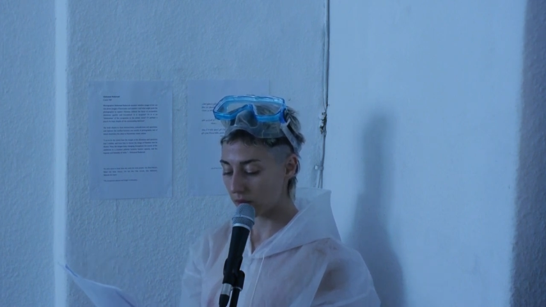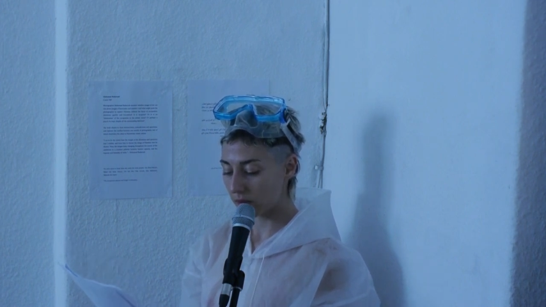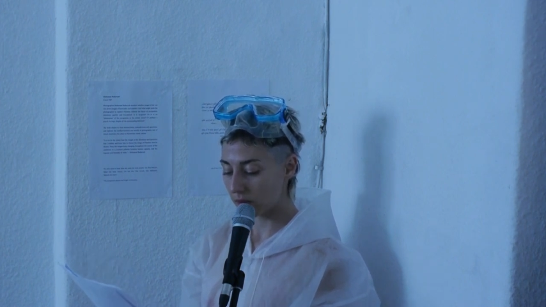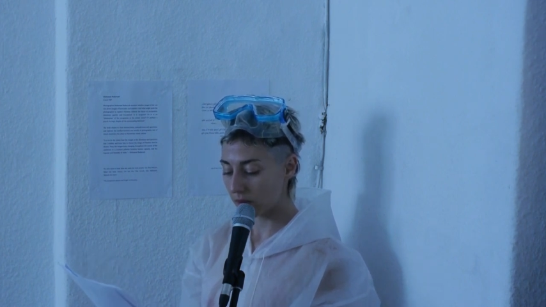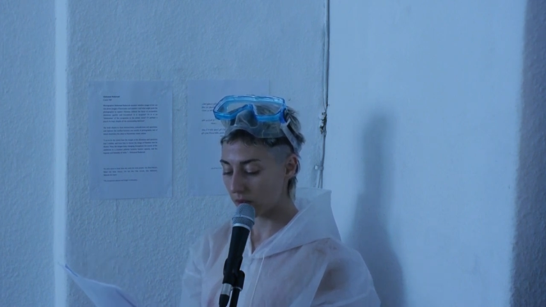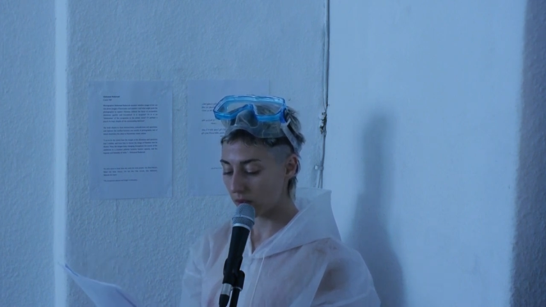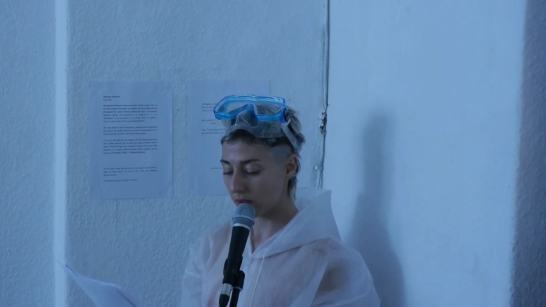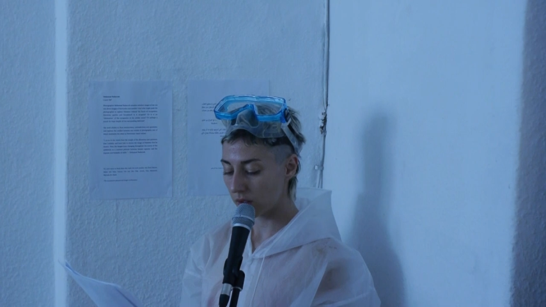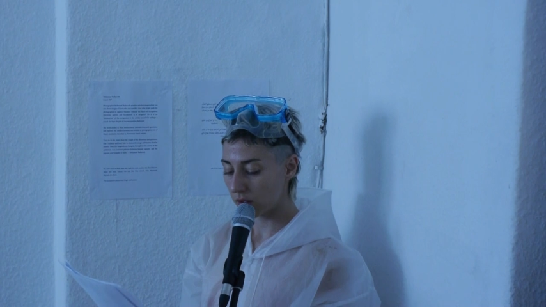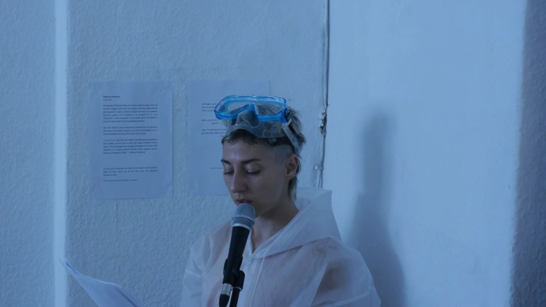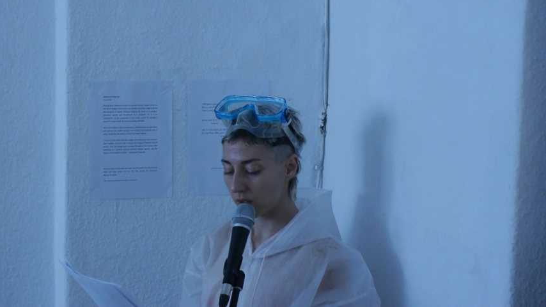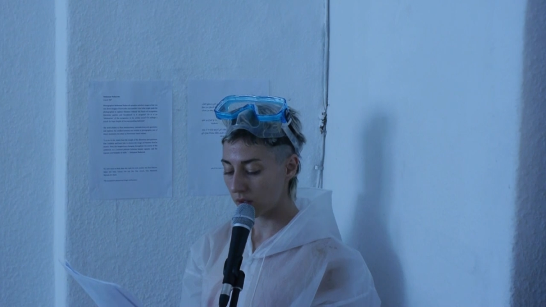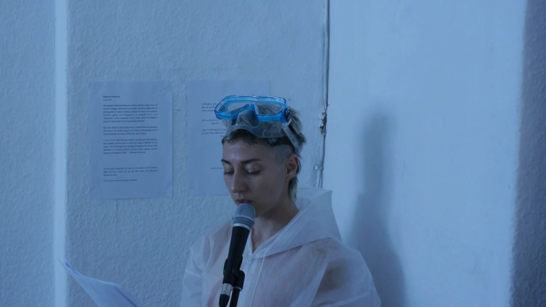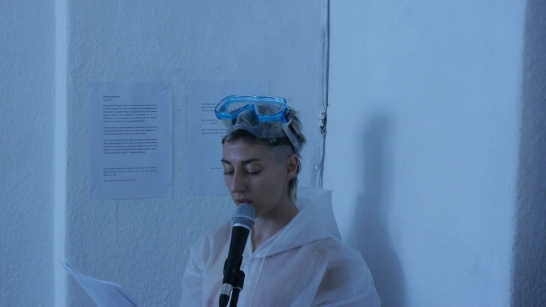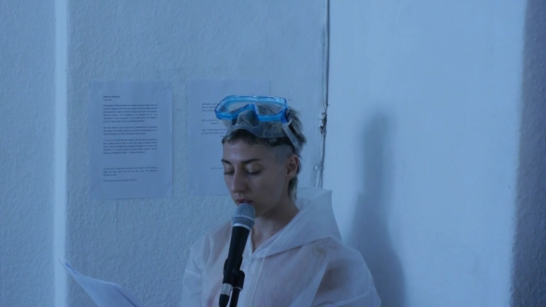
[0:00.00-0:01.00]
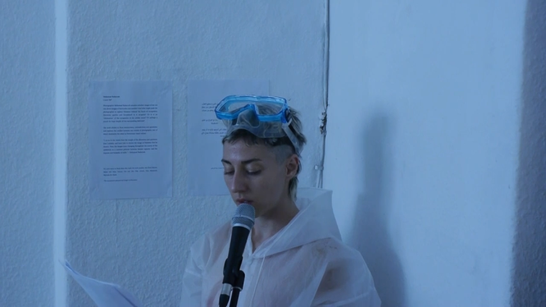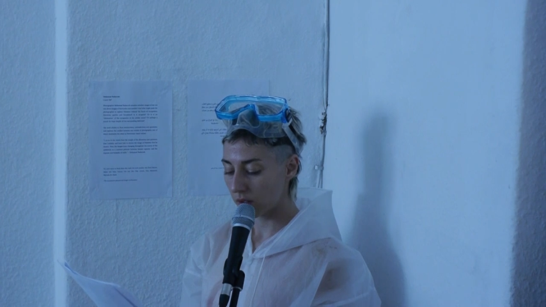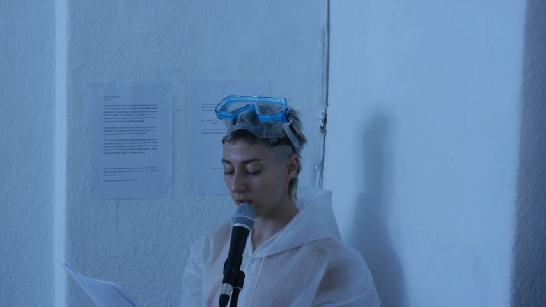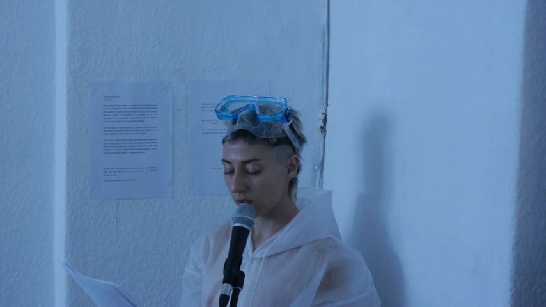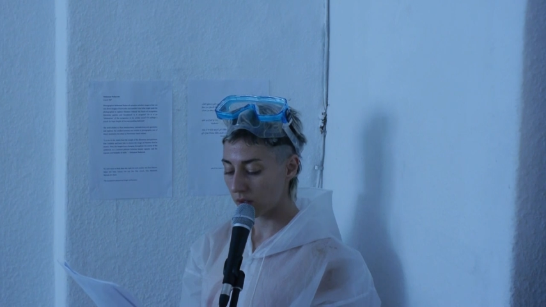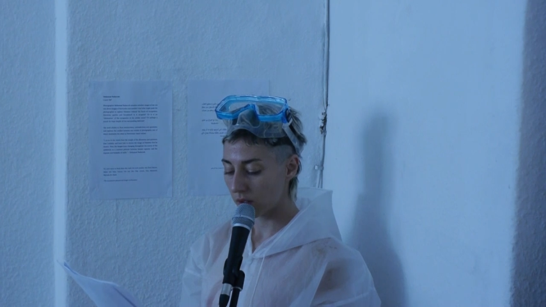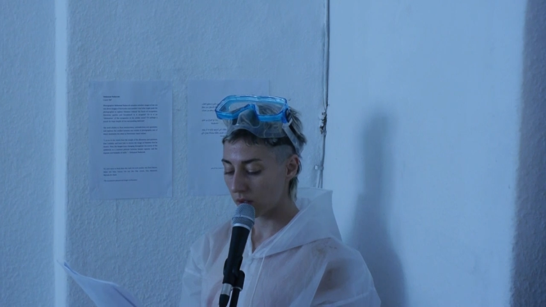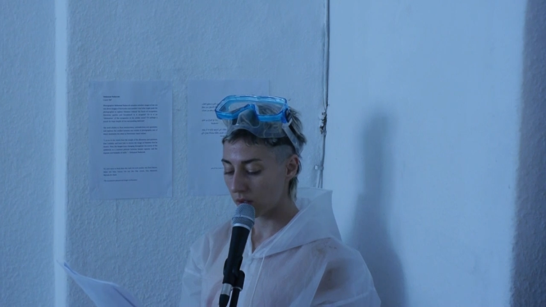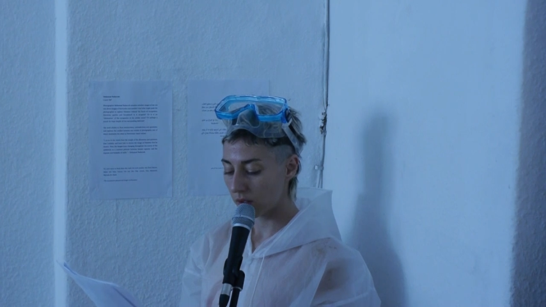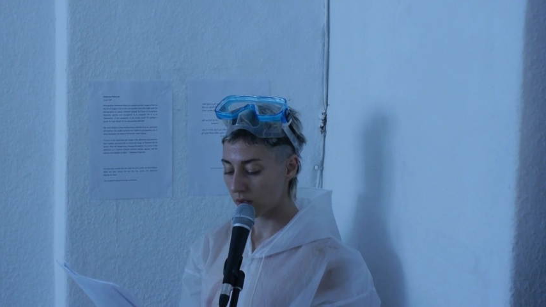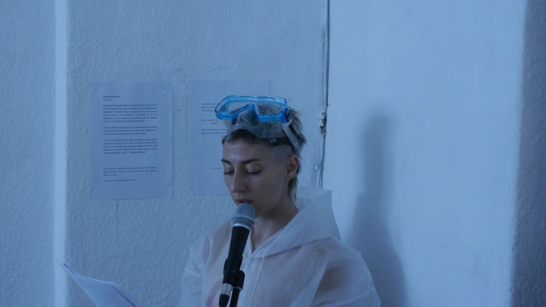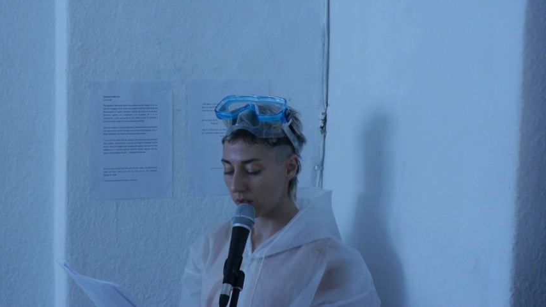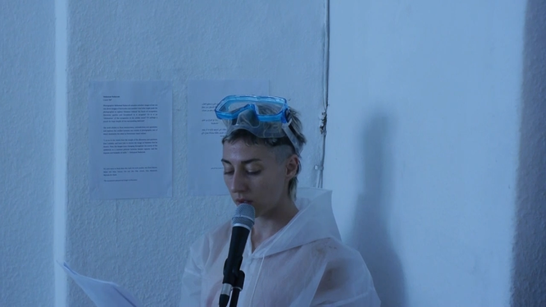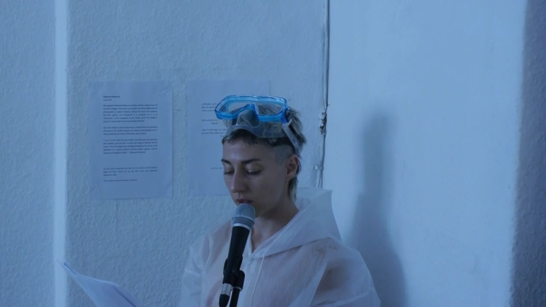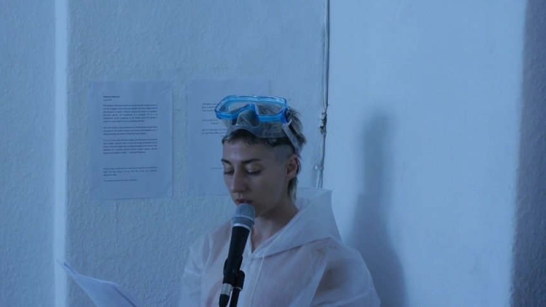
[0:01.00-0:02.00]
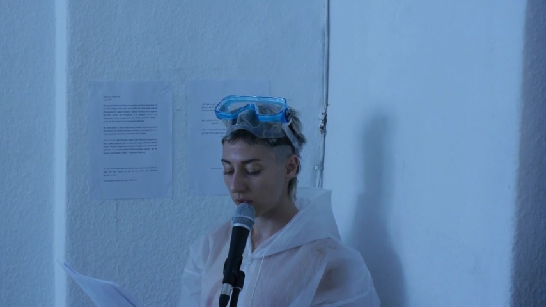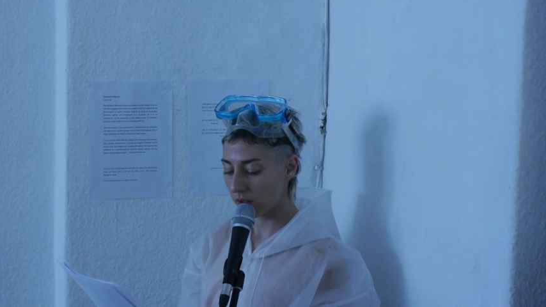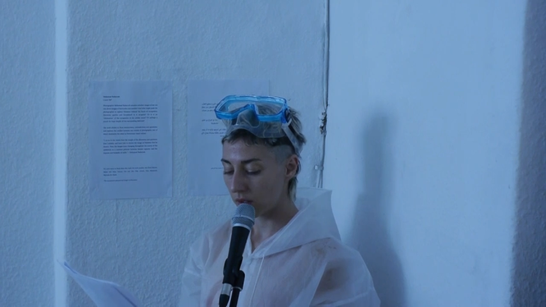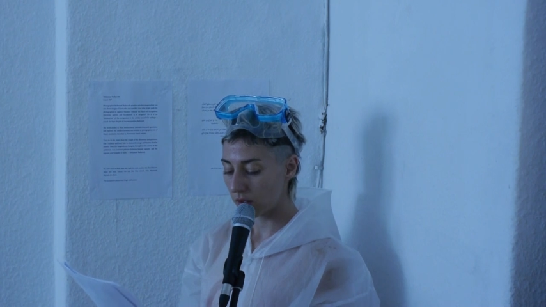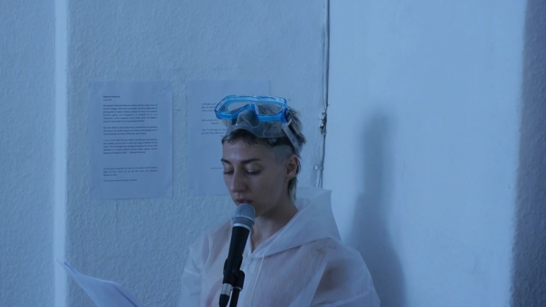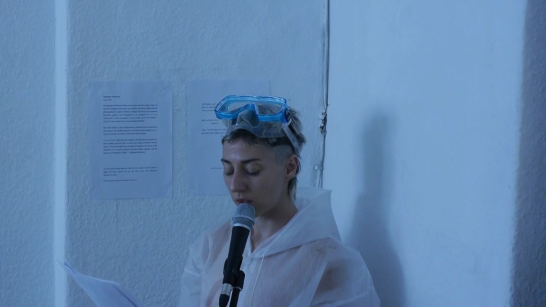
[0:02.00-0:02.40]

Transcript: [no speech]